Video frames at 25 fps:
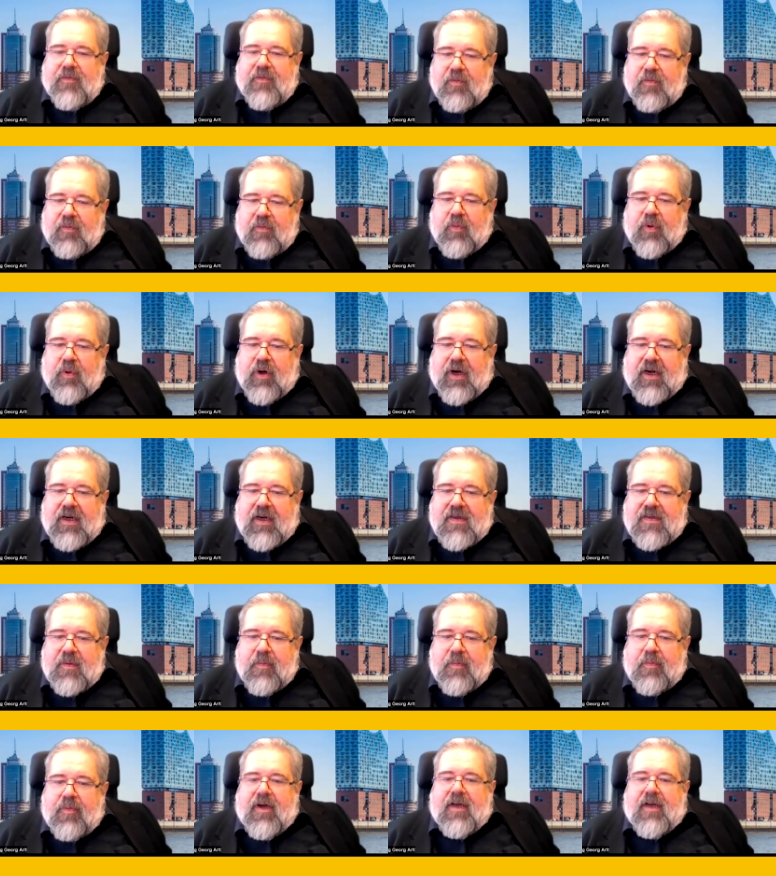where is
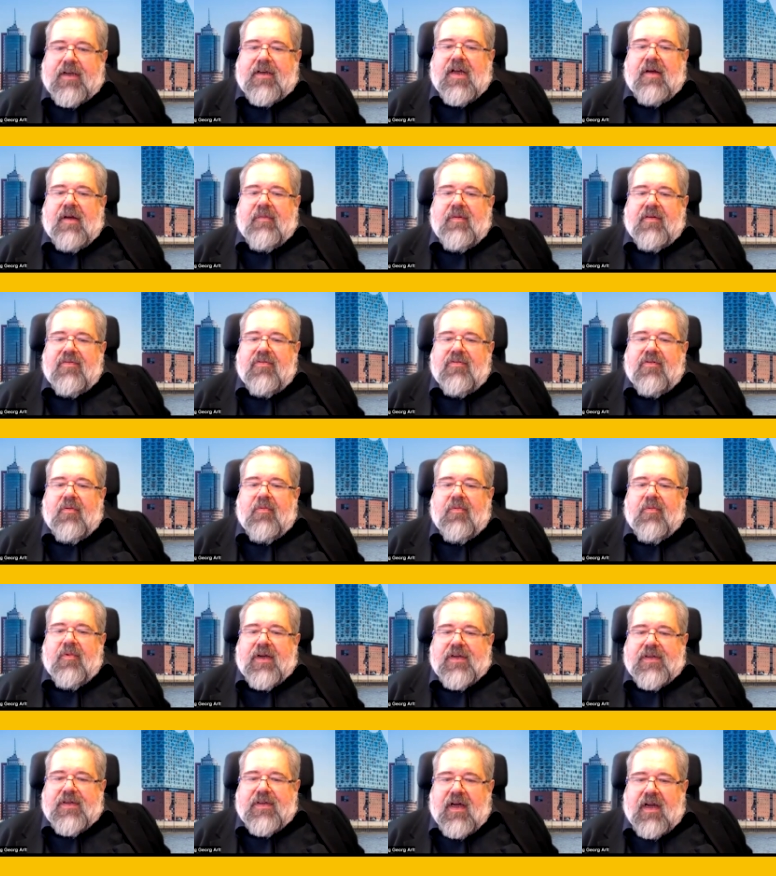the bread coming from?
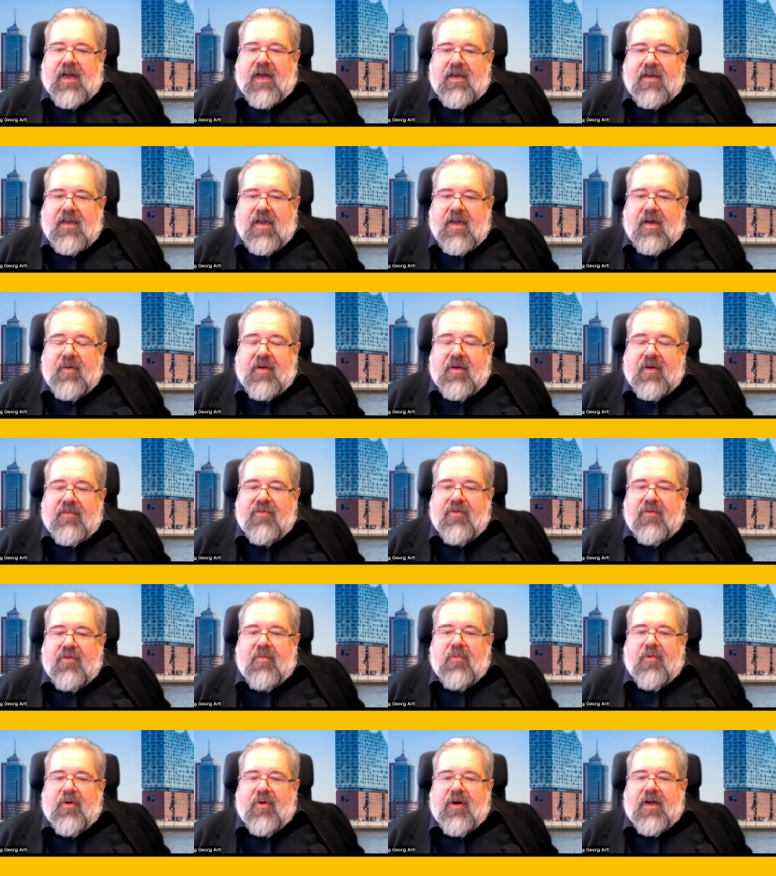Where's the honey coming
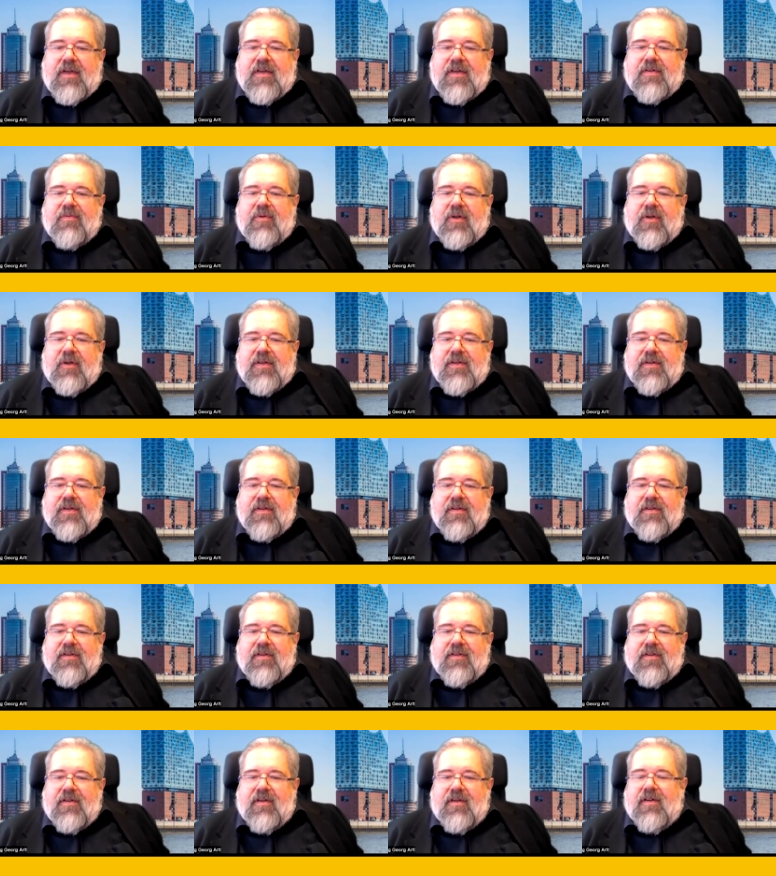from? Where's
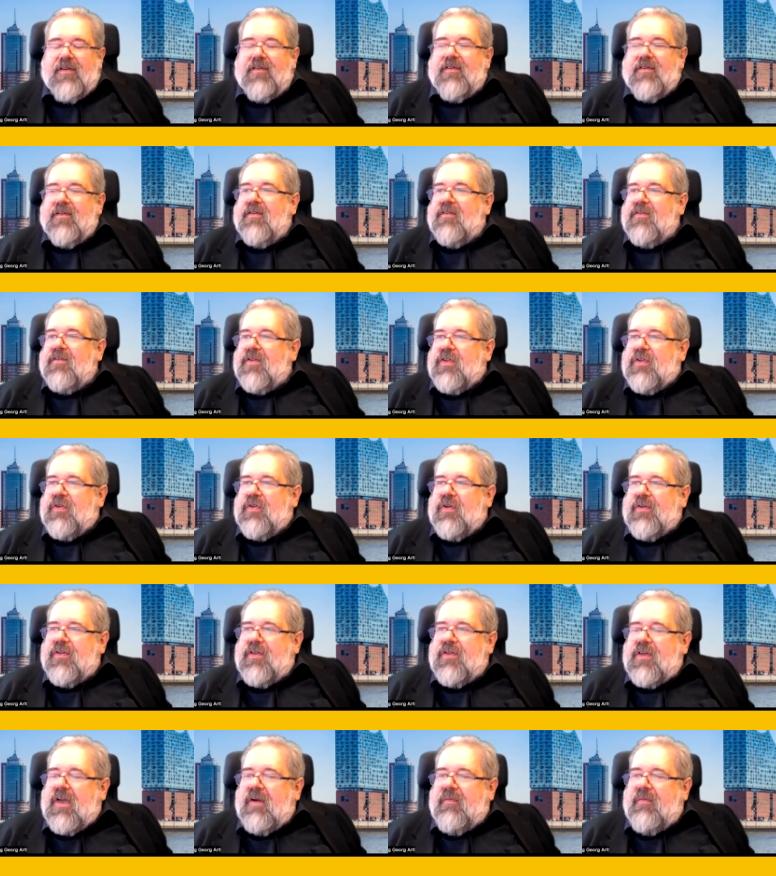the
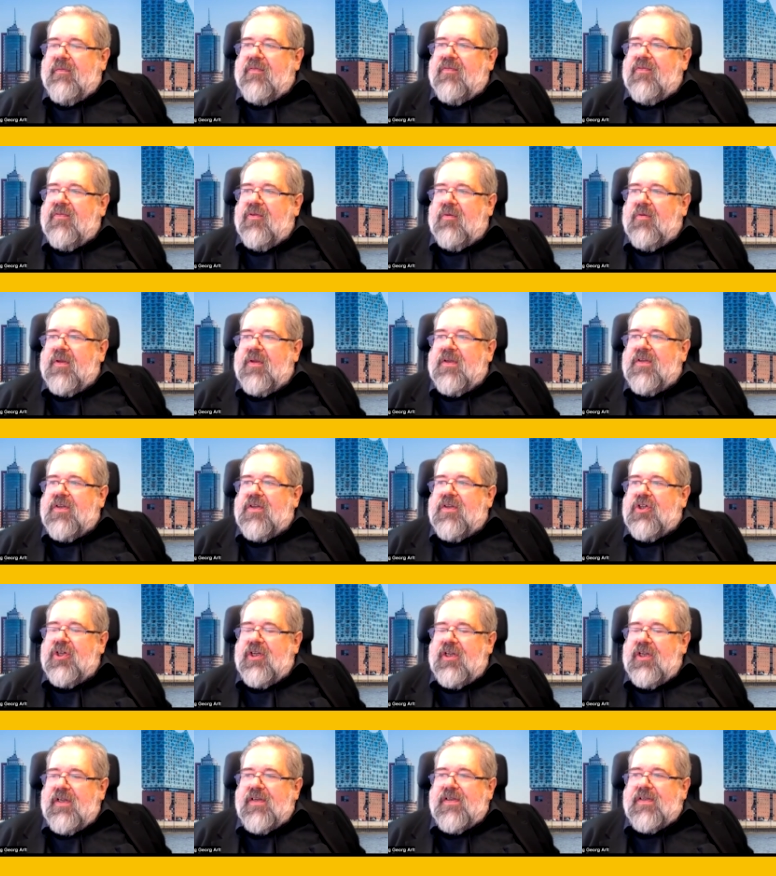sausage coming from and the
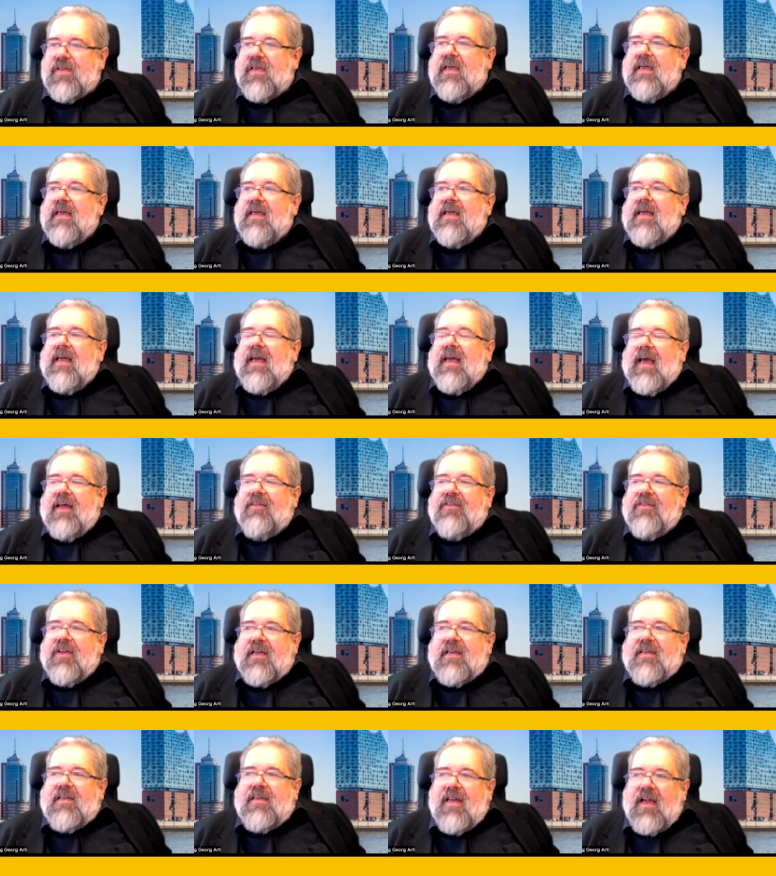cheese? And
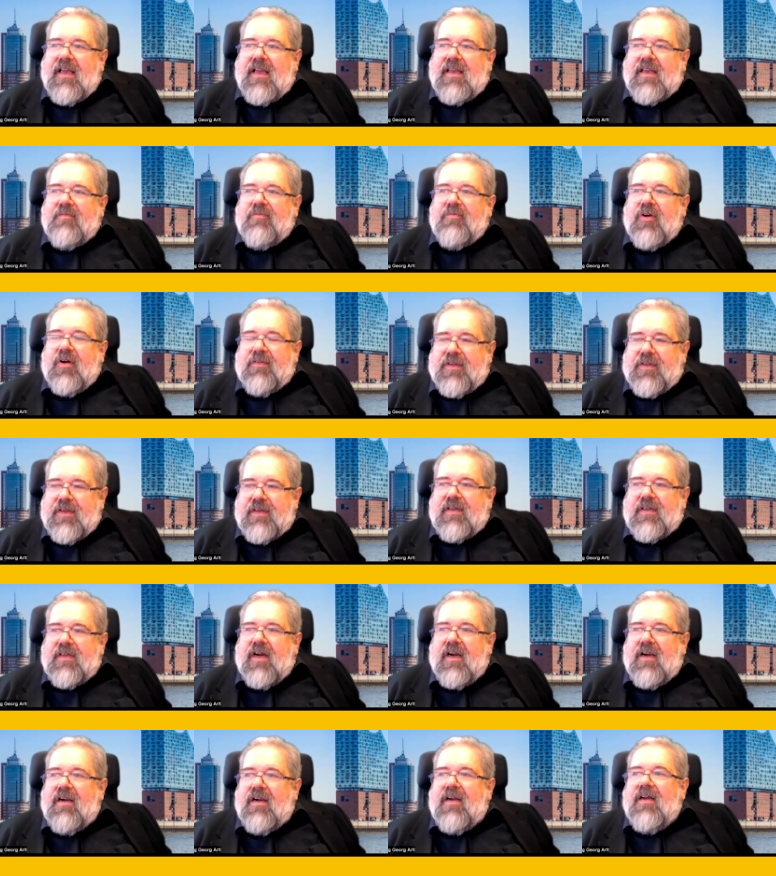then tell them, well, these
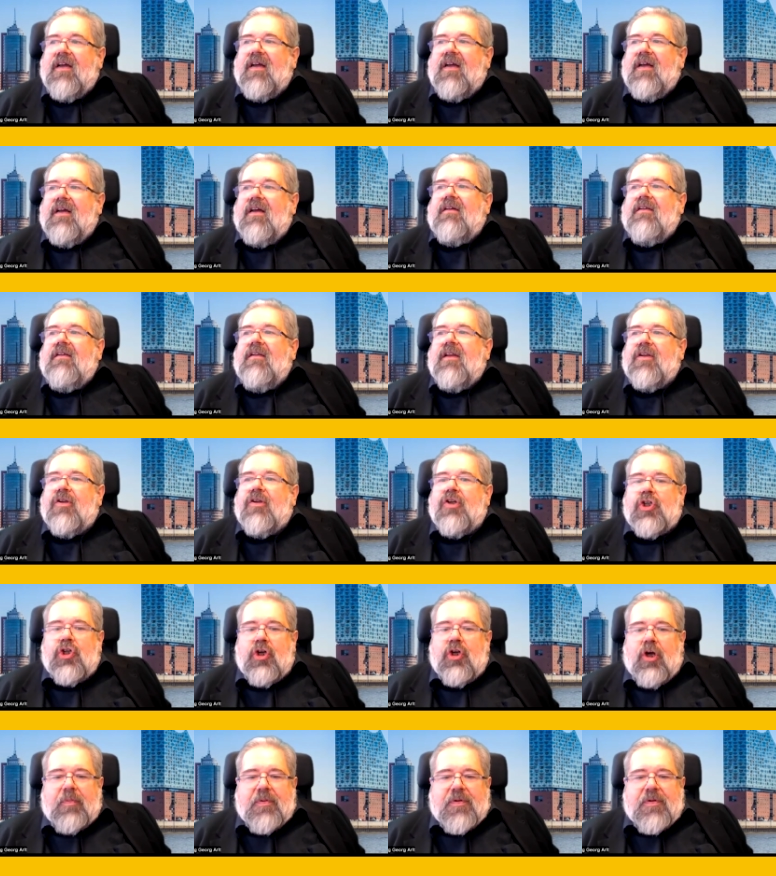are little
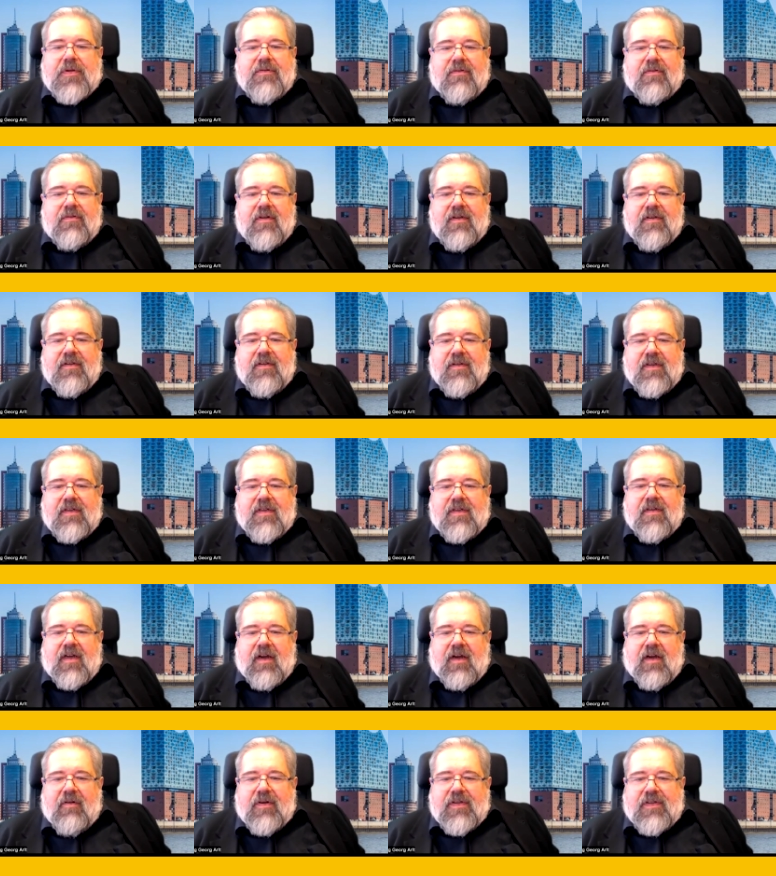shops in
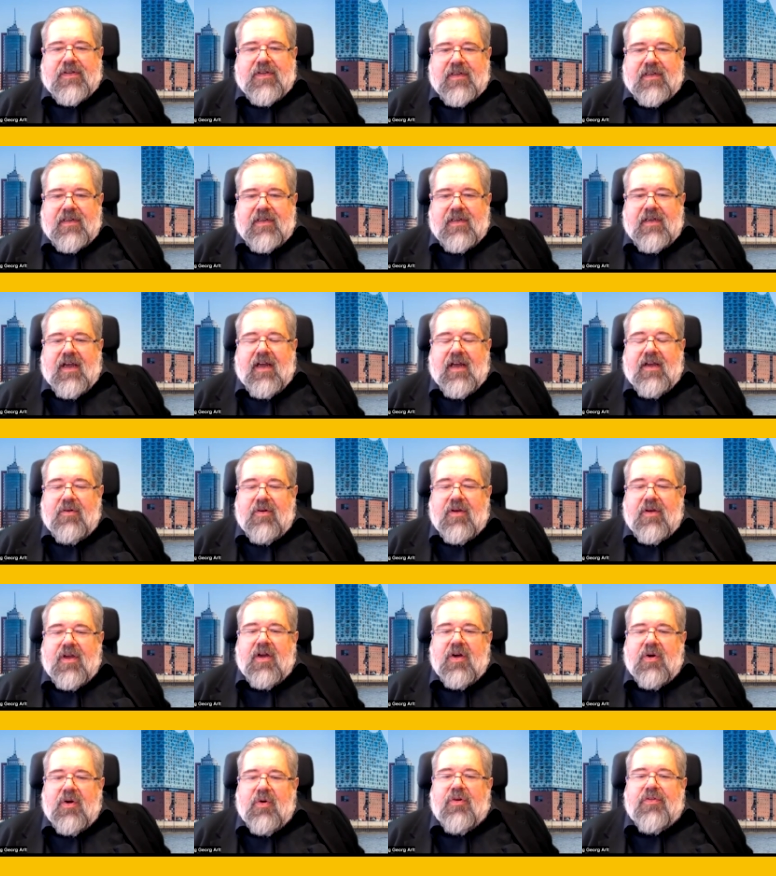our city, and you
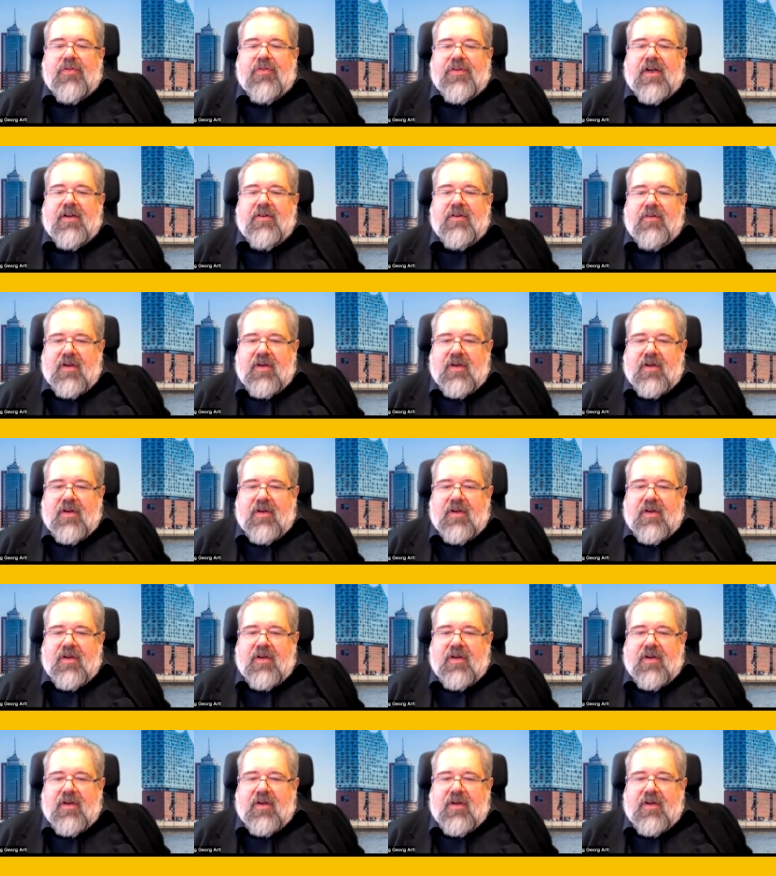can go there and you